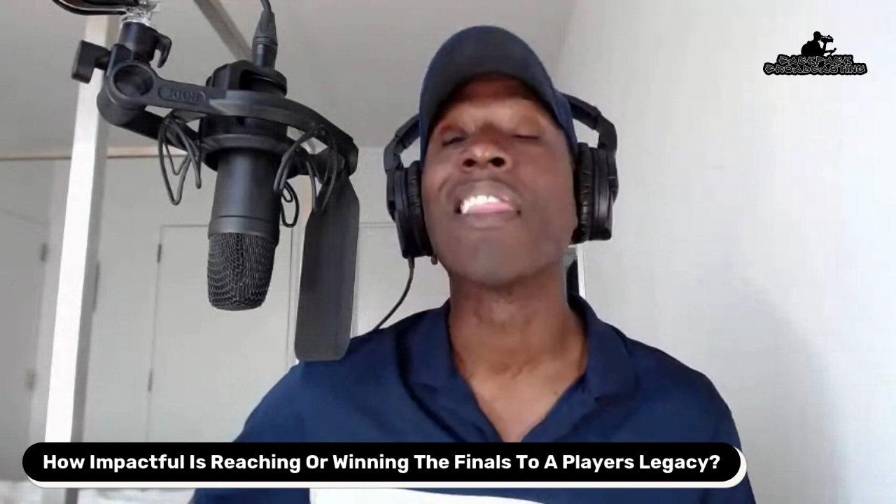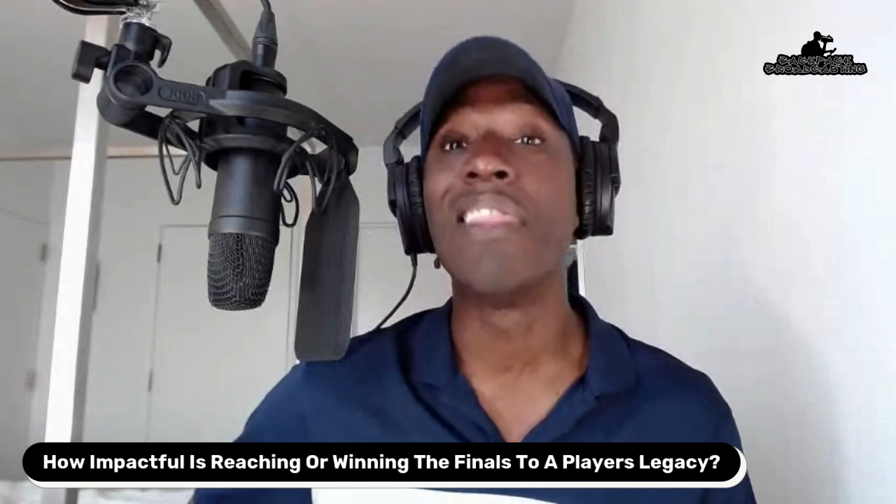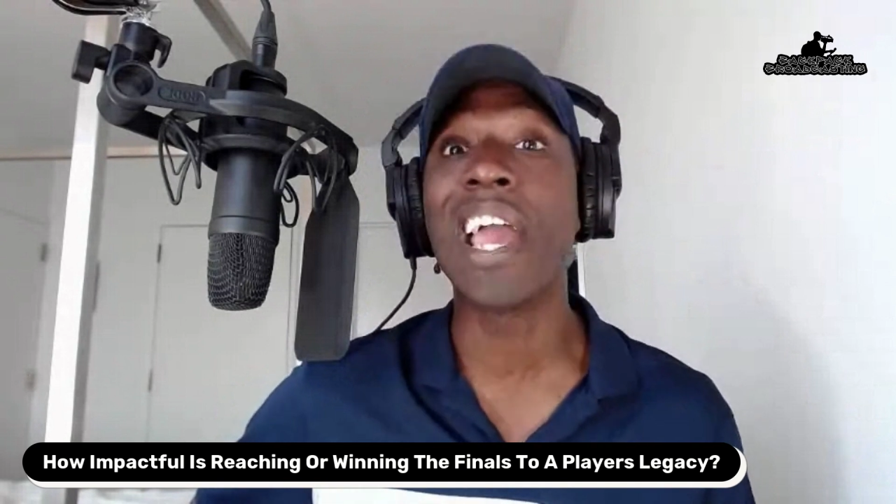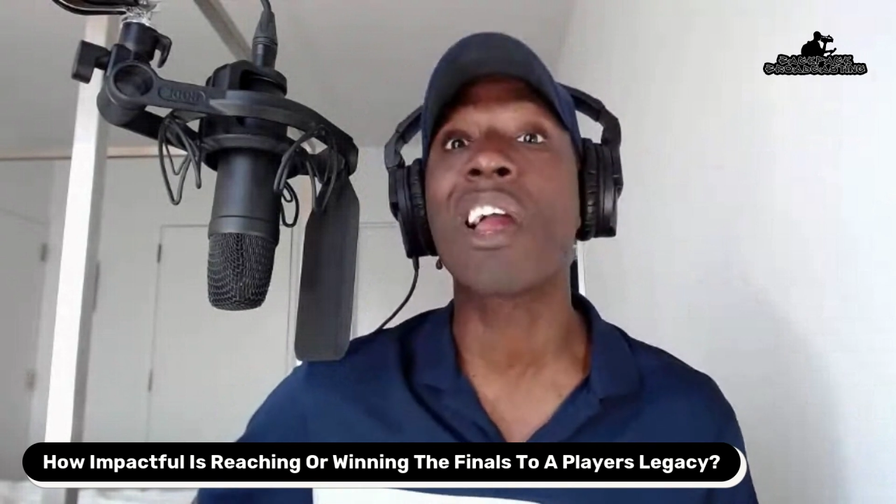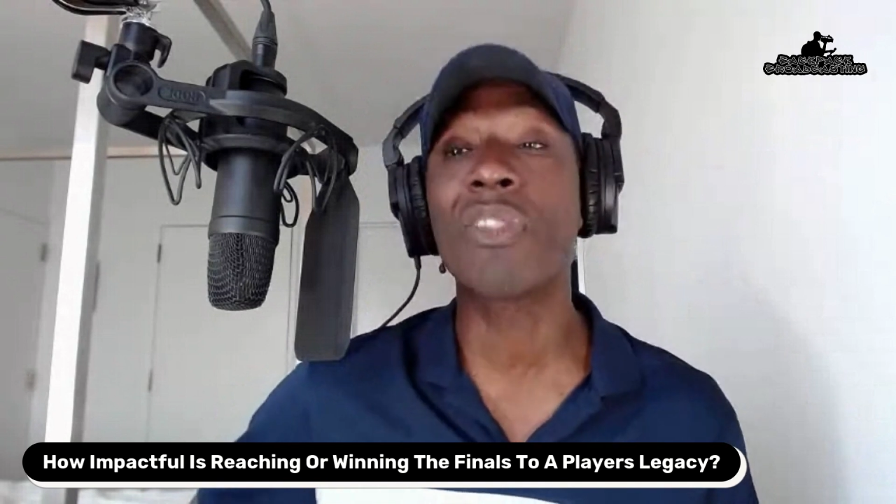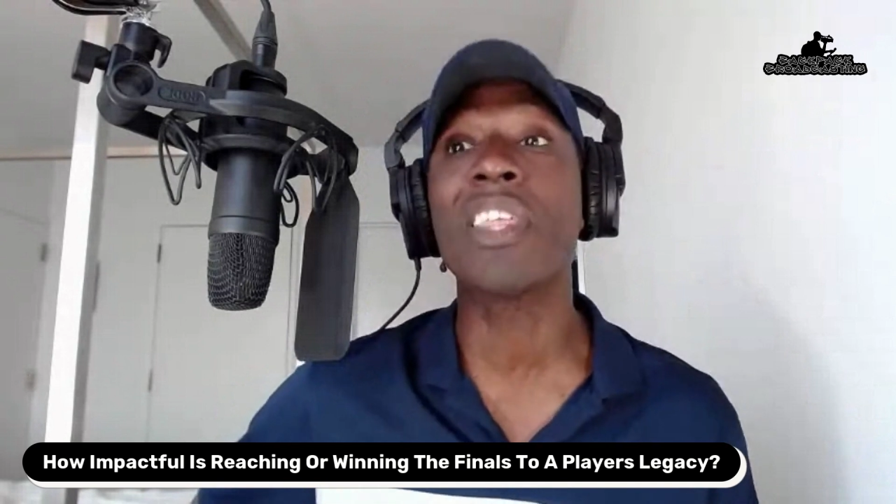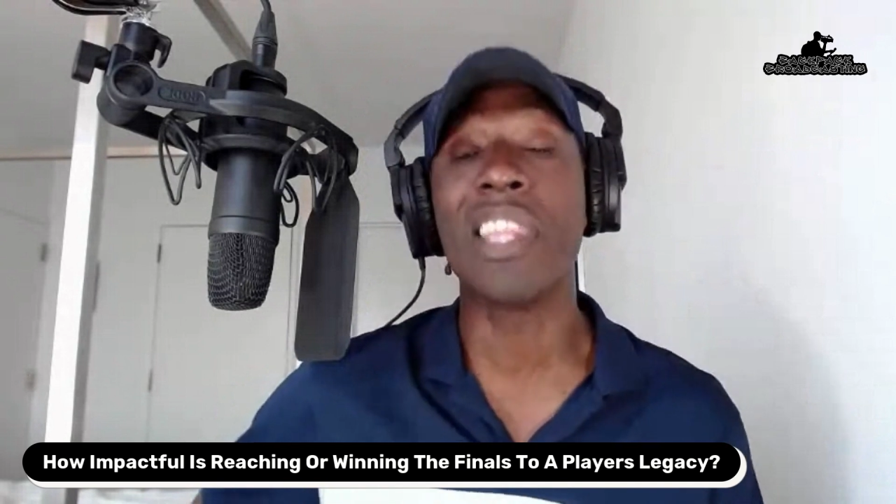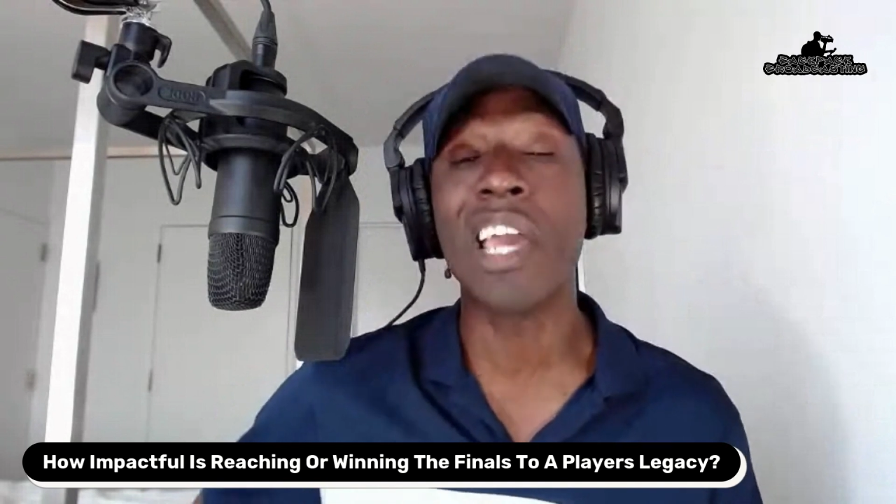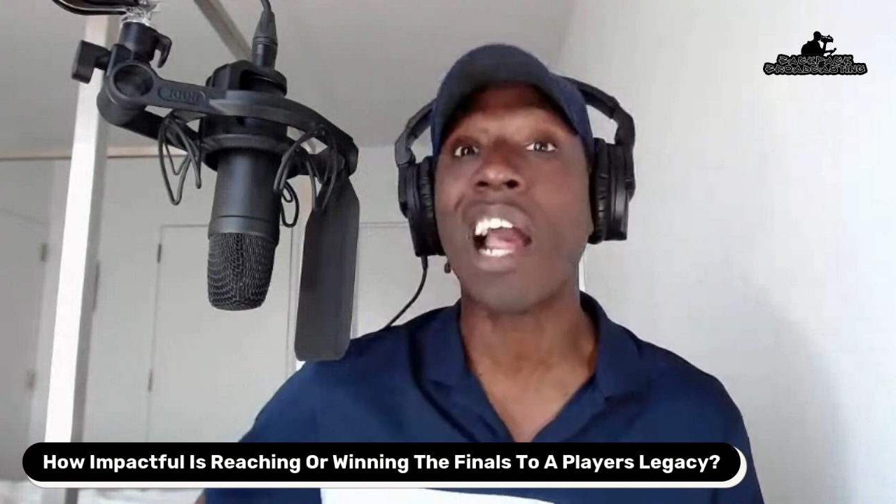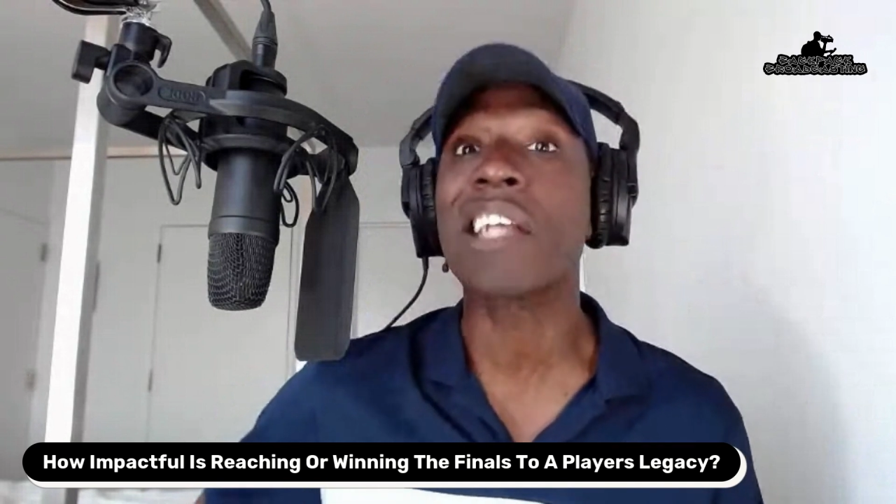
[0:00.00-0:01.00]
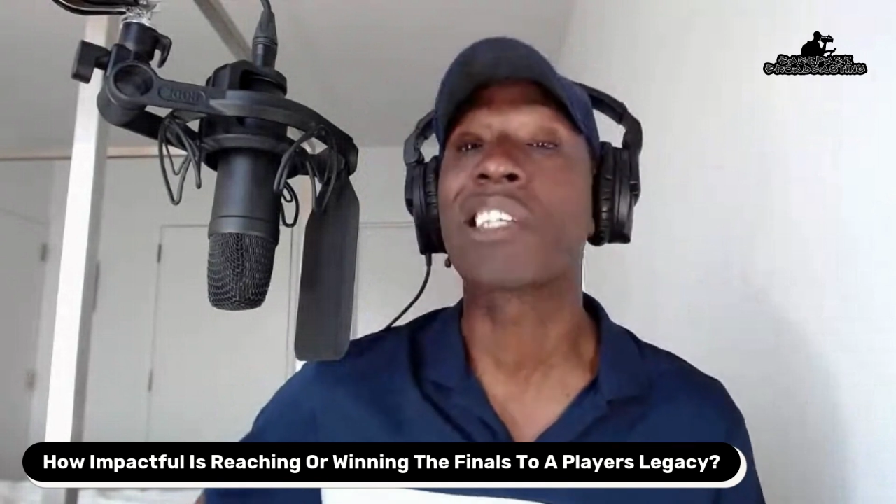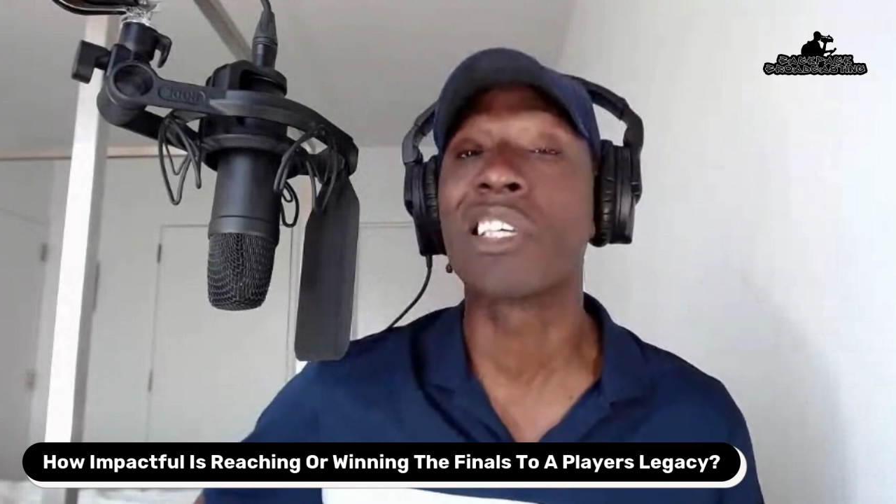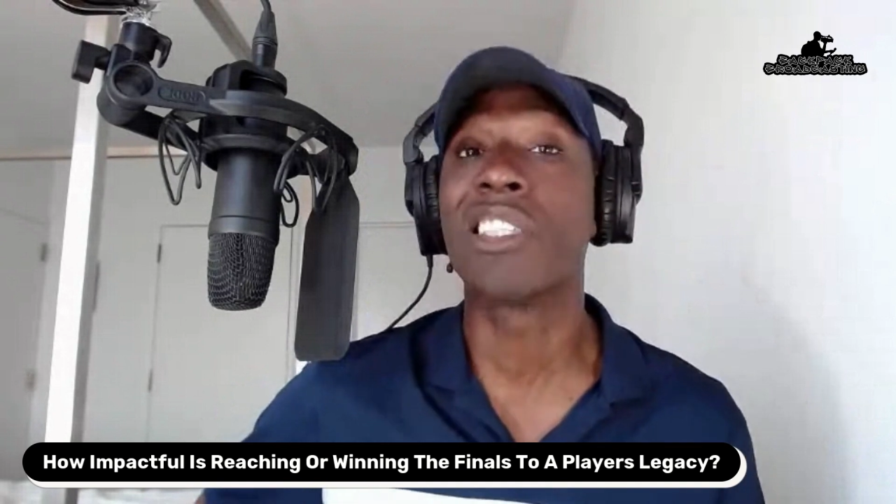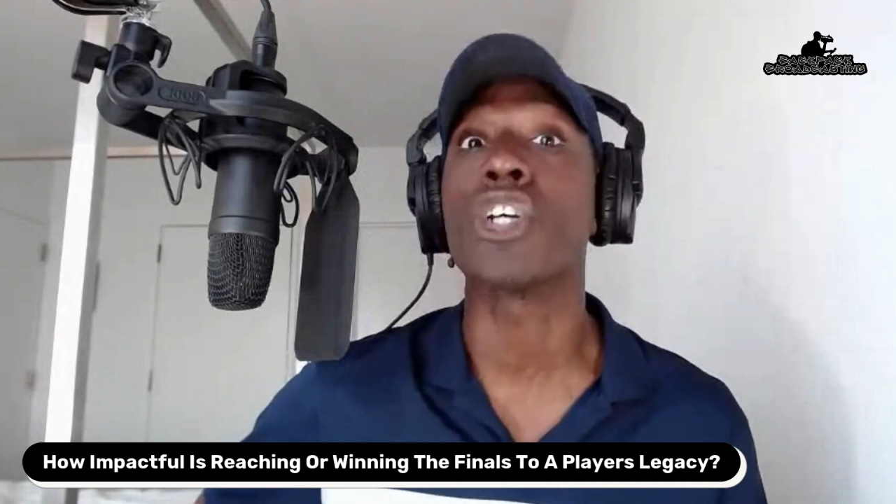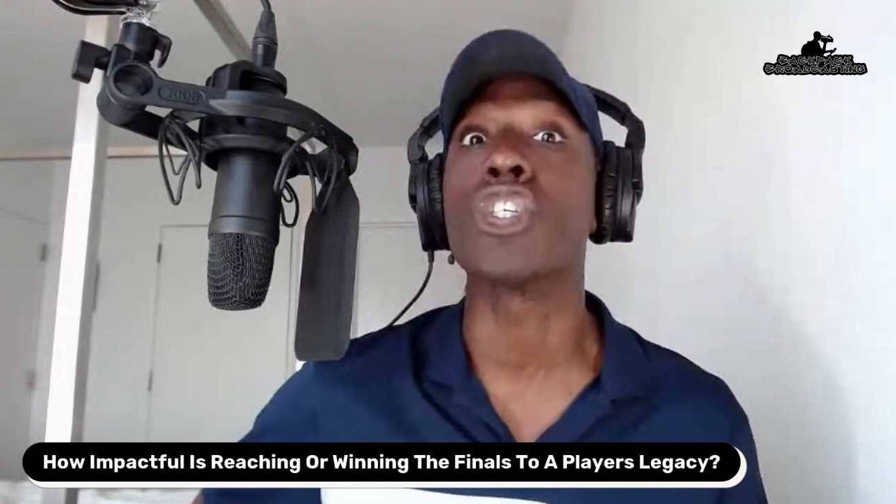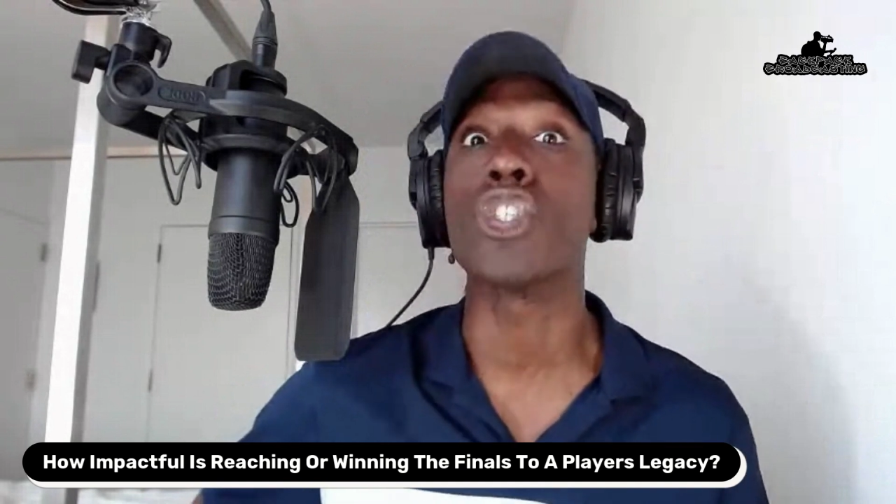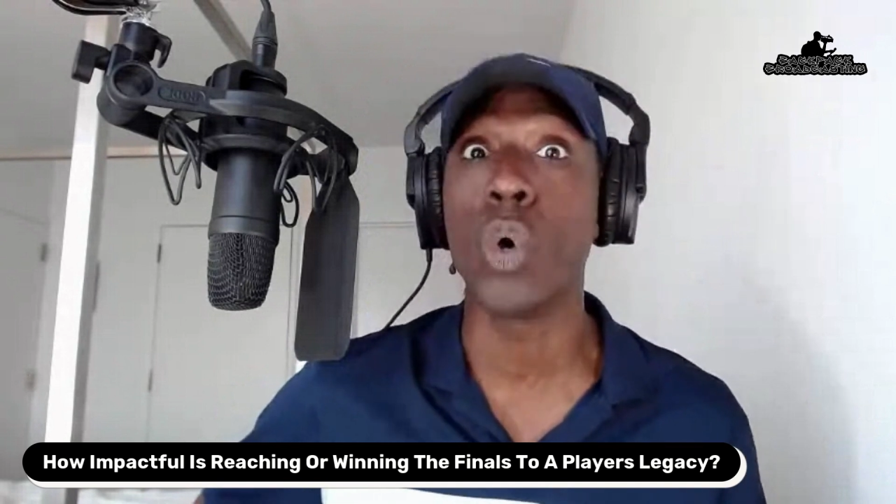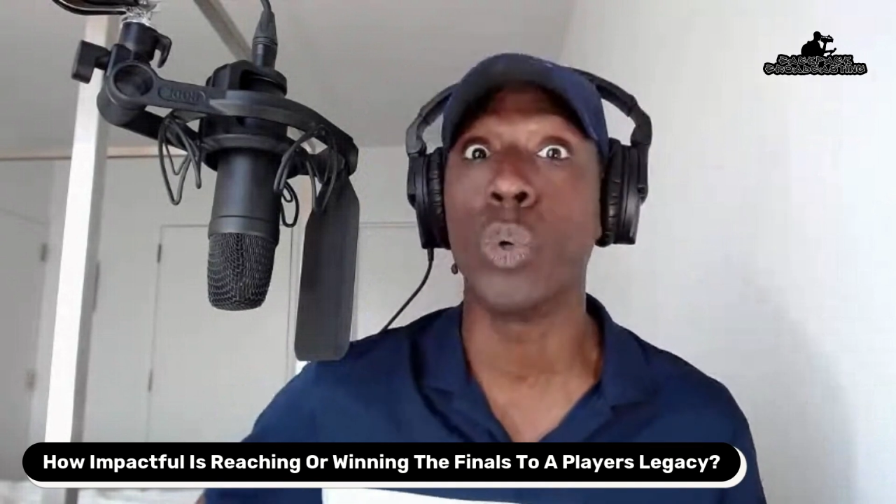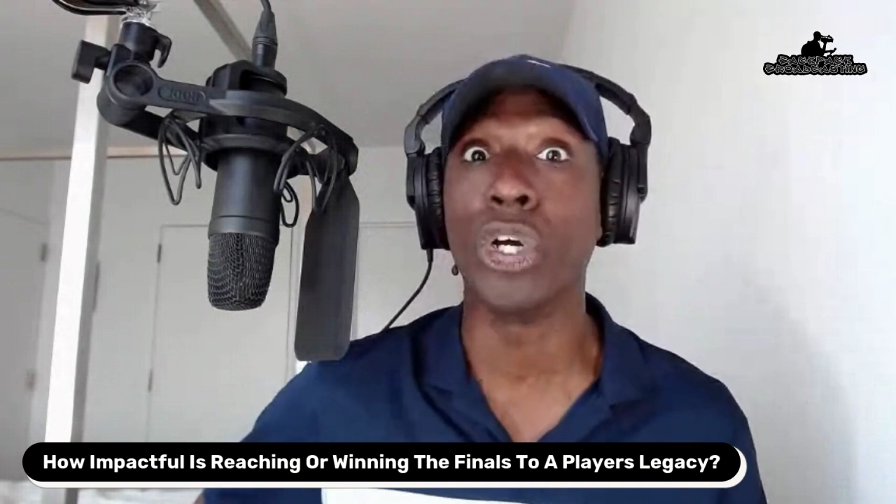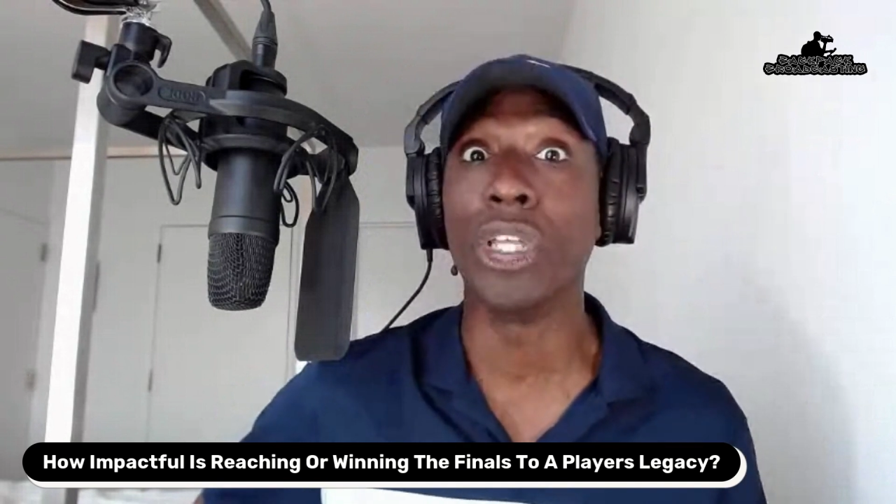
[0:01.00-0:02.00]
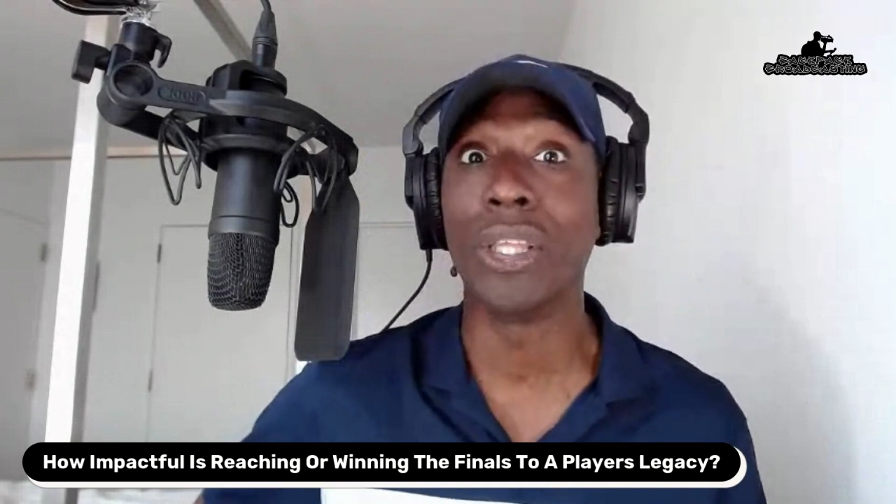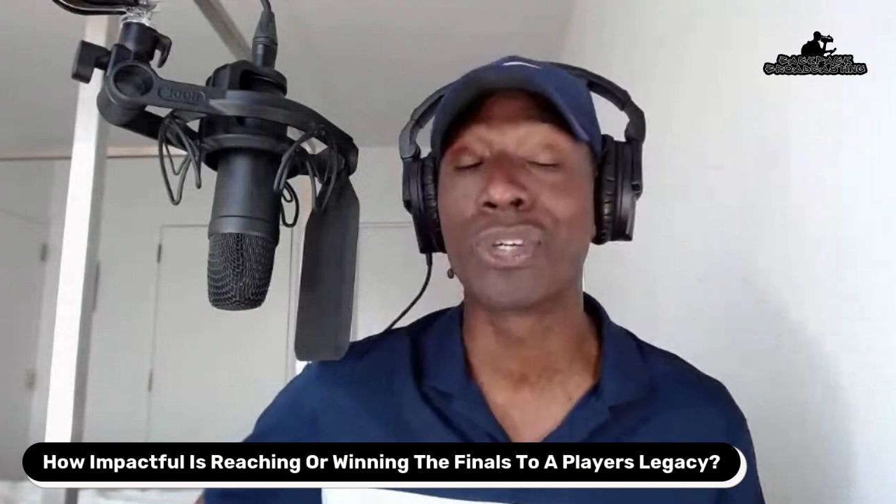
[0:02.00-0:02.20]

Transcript: that's because they're so good.